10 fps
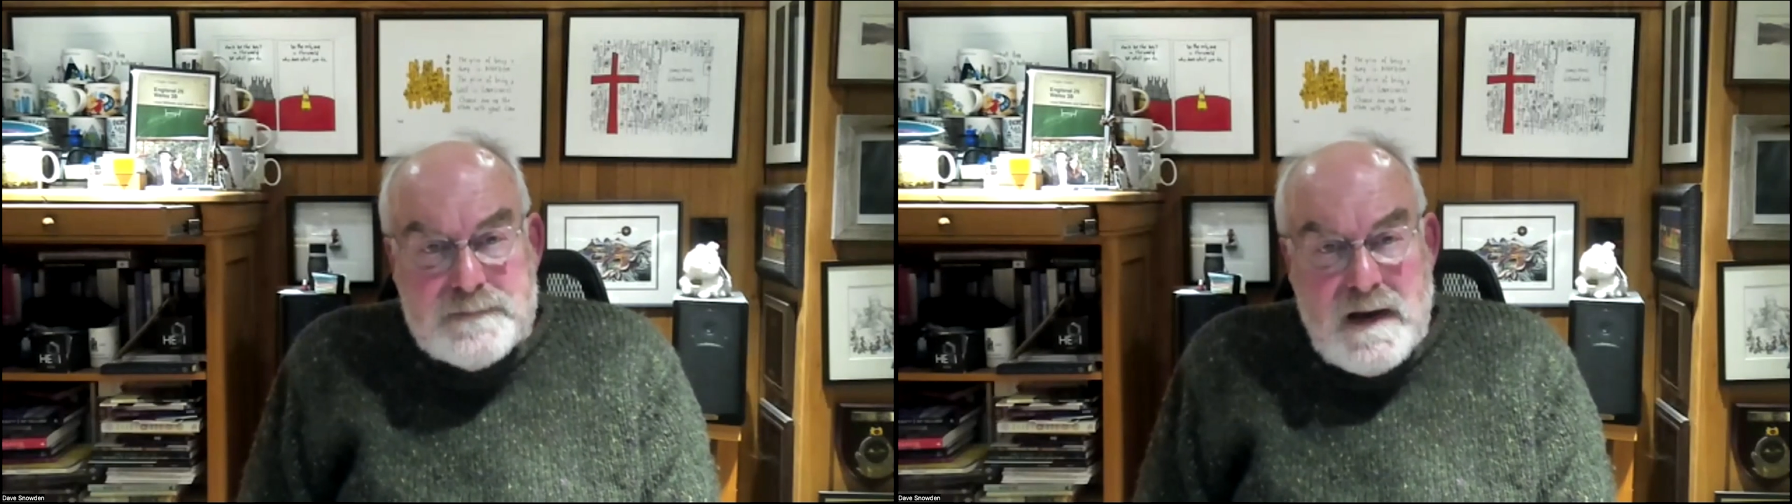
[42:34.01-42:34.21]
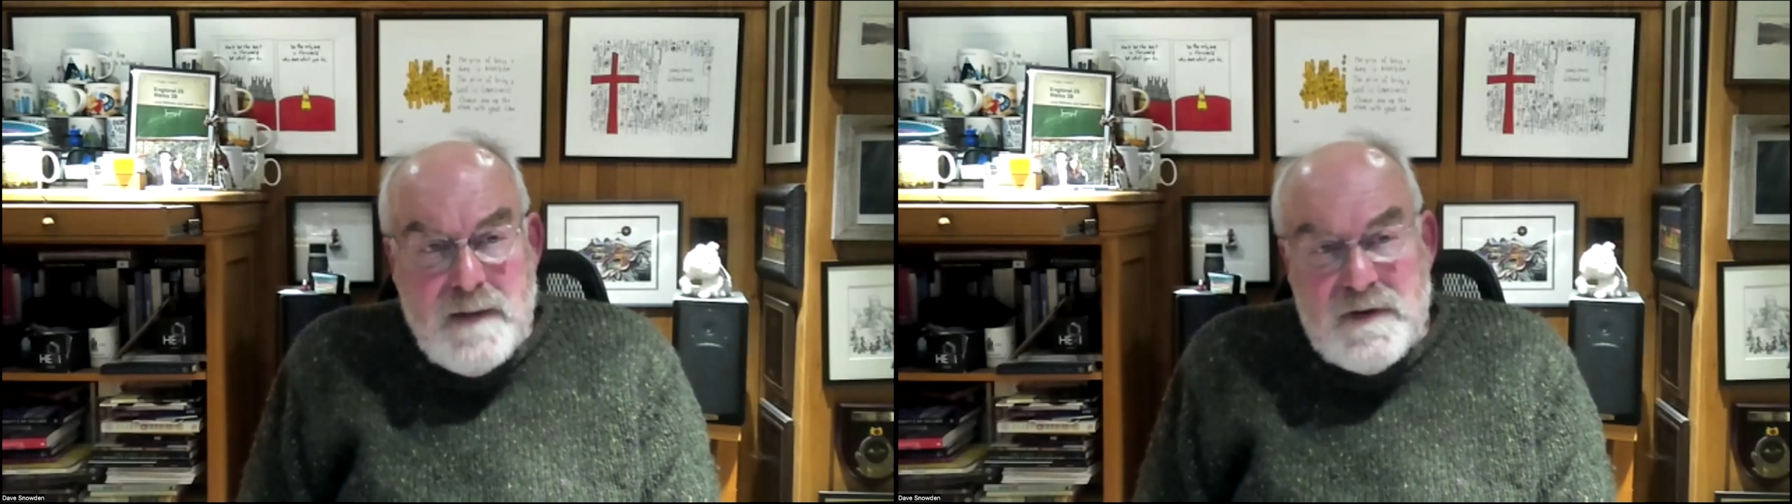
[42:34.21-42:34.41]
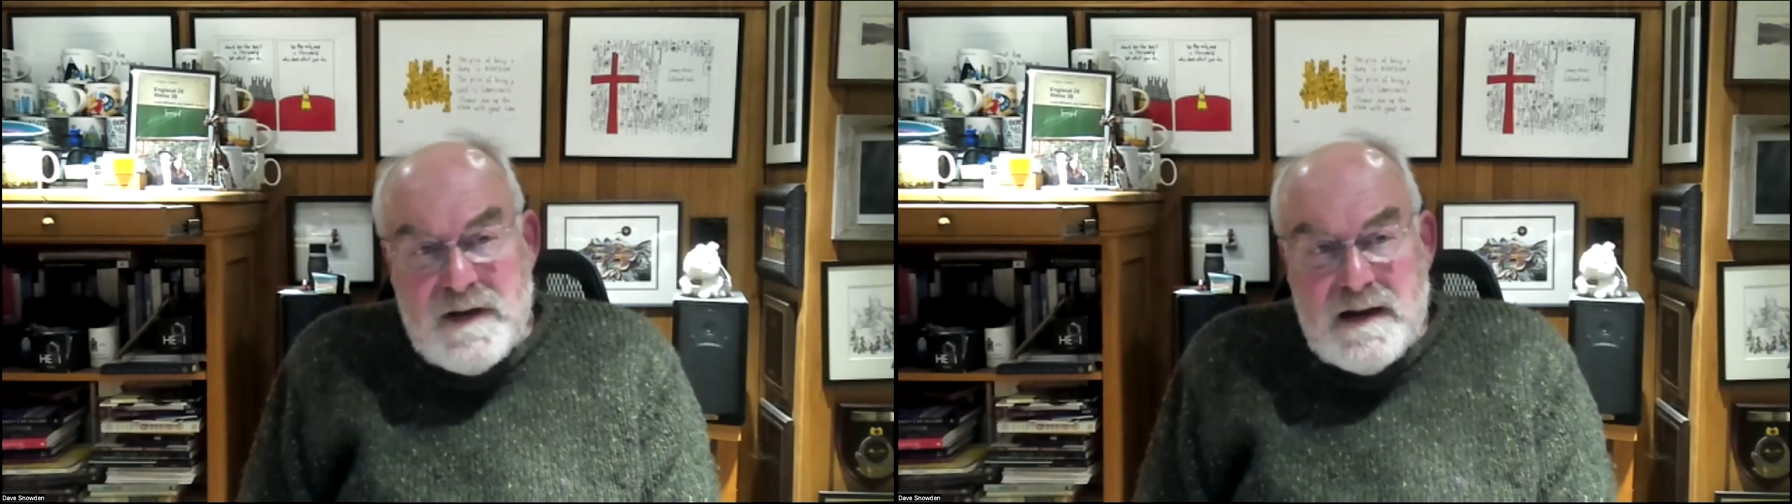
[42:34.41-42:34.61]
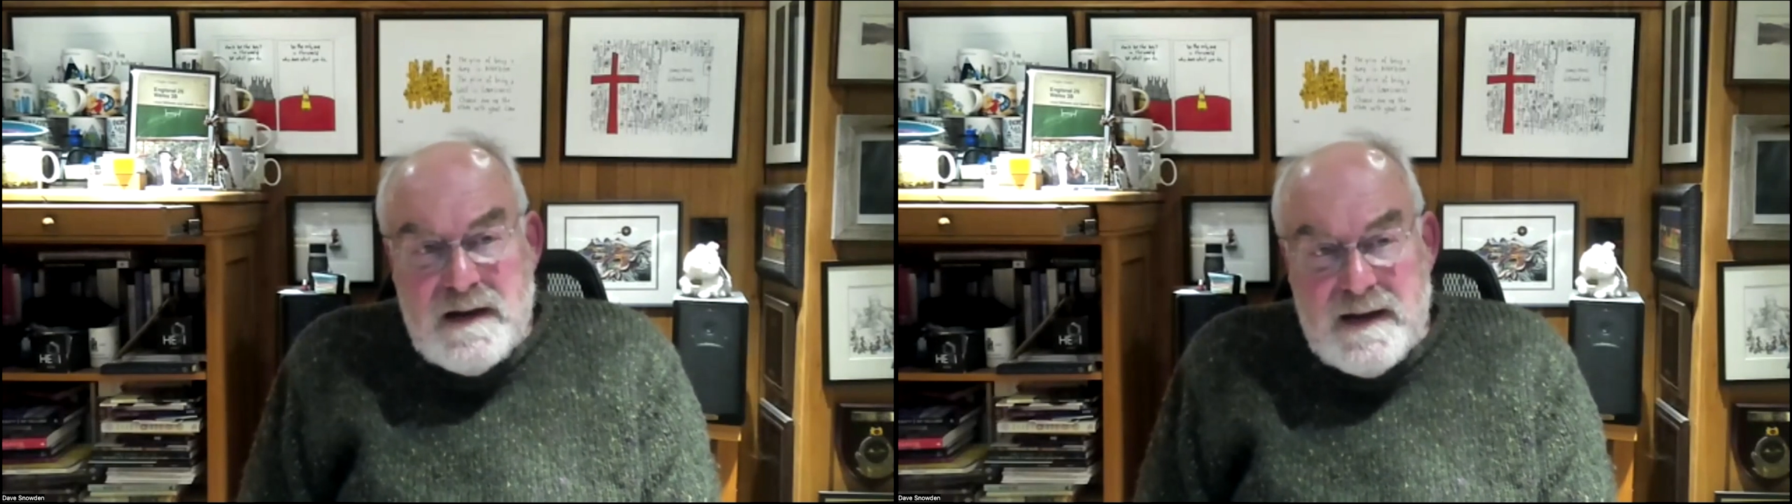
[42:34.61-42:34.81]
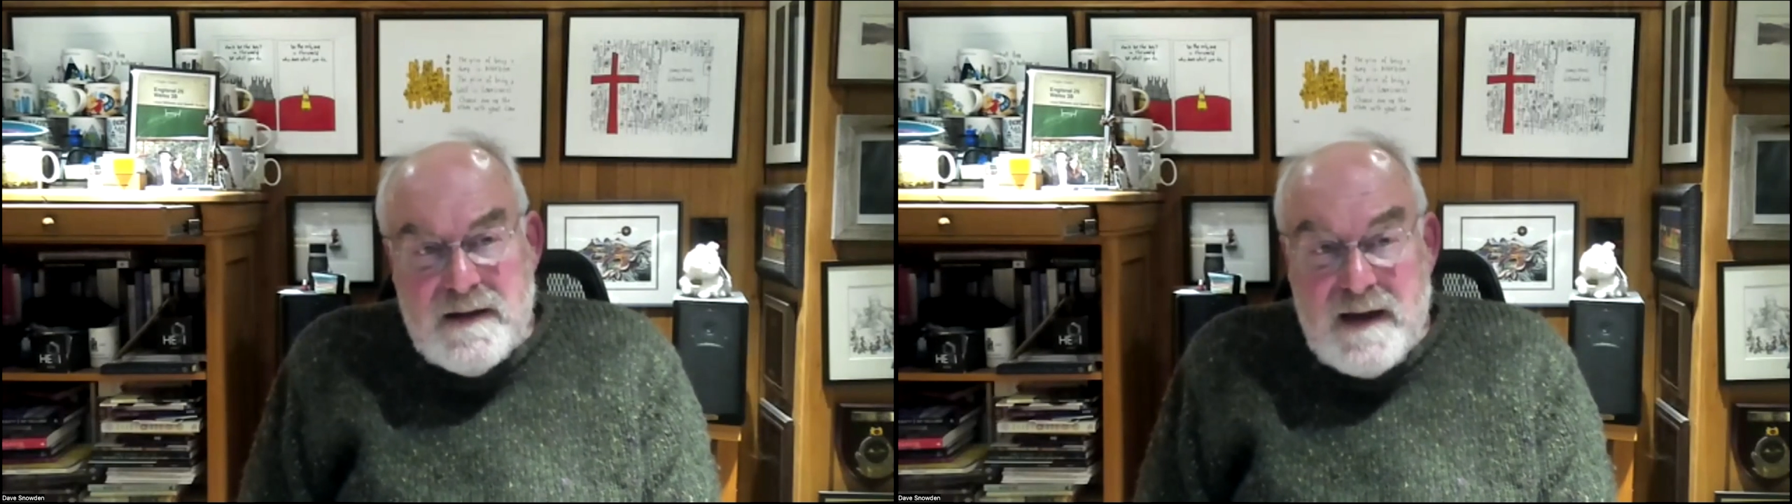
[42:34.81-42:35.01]
particularly
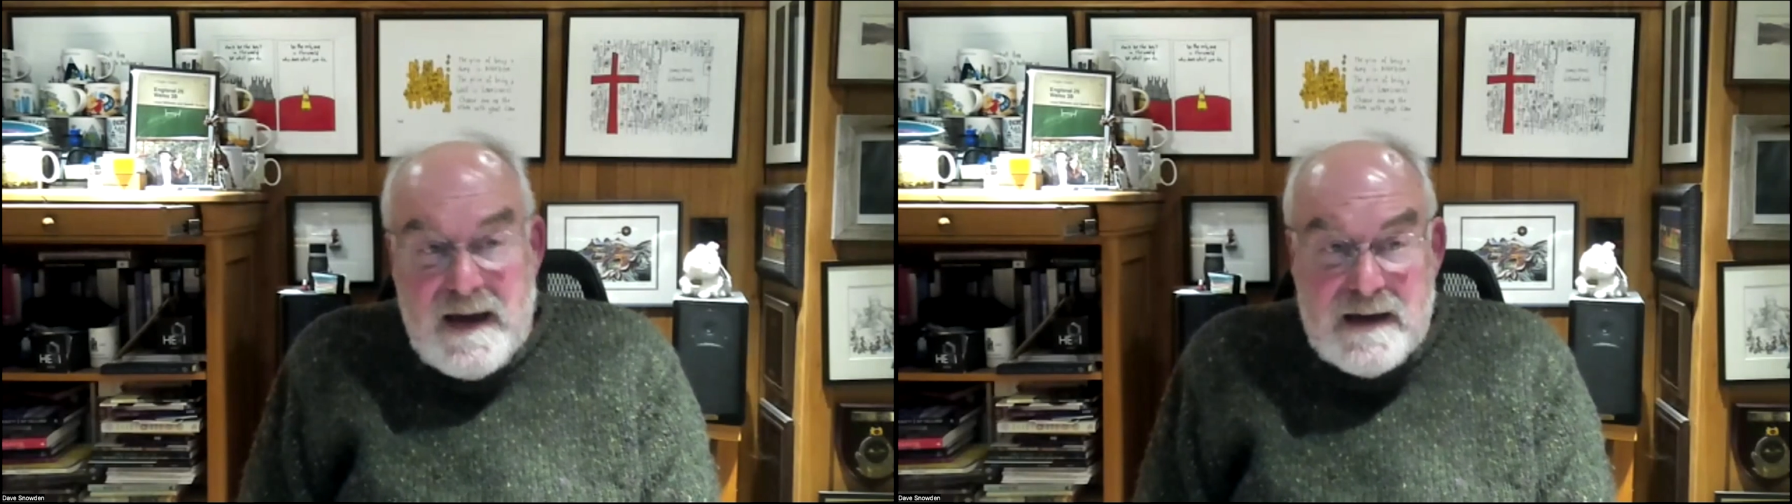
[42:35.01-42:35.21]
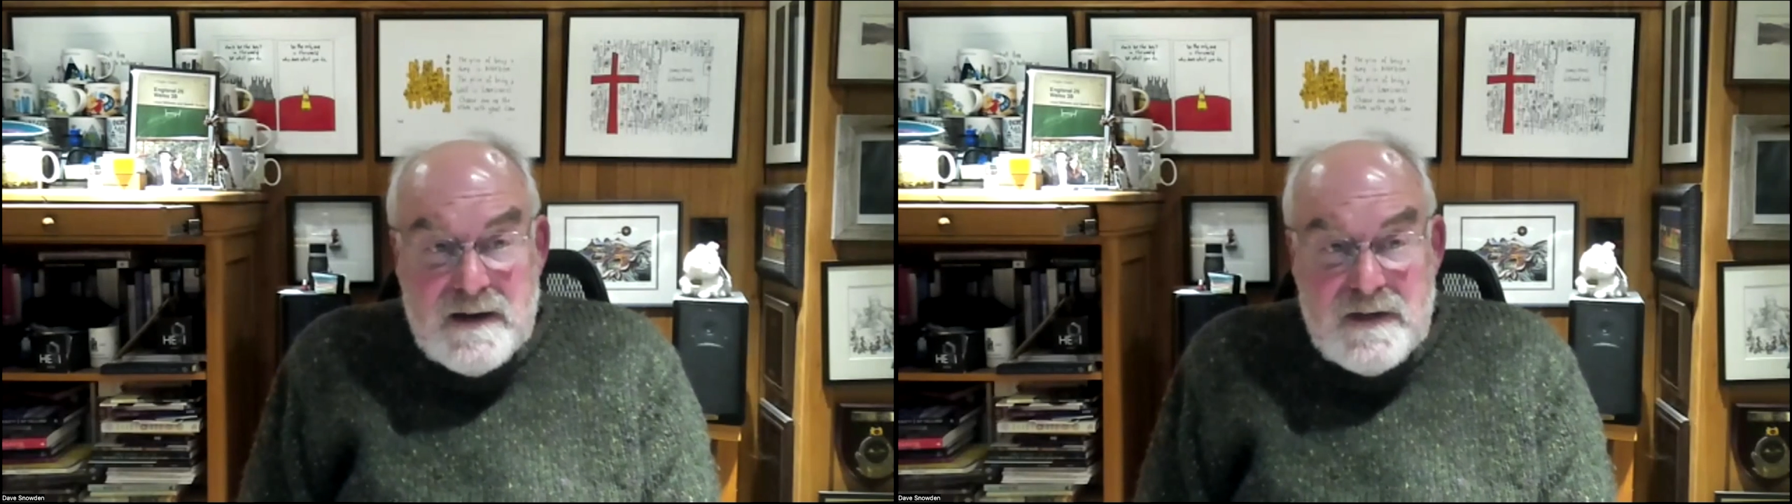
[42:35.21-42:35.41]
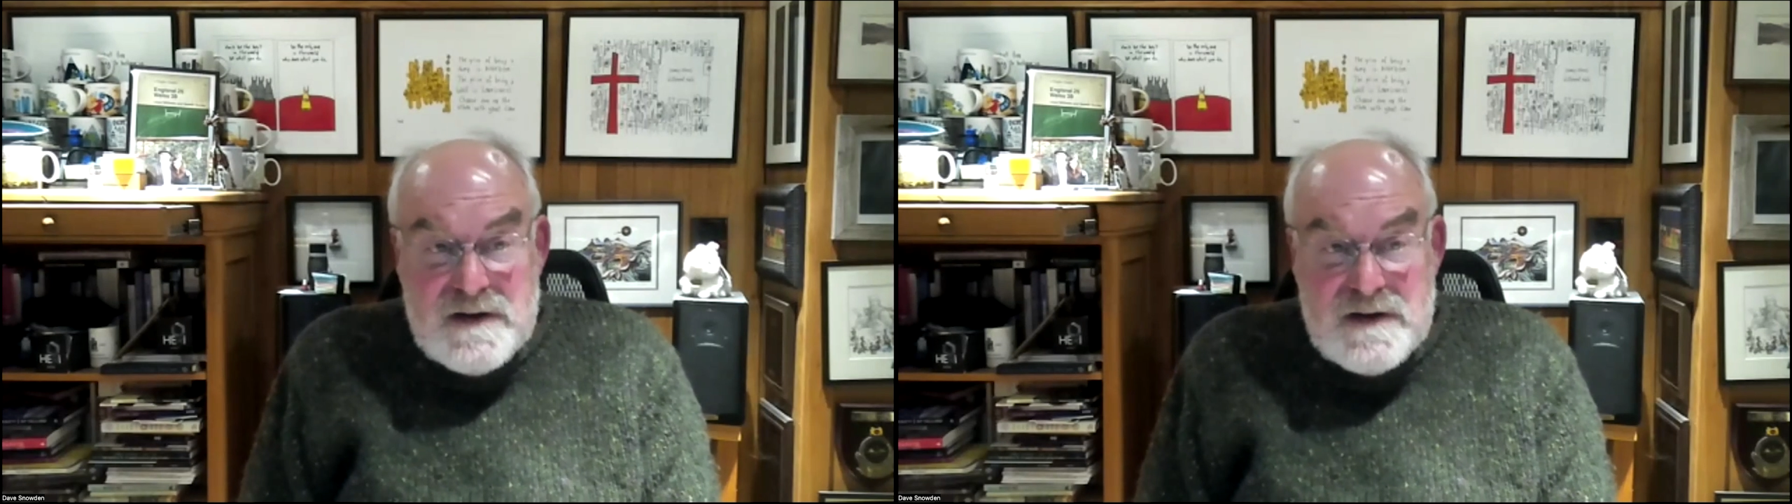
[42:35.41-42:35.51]
now that AI is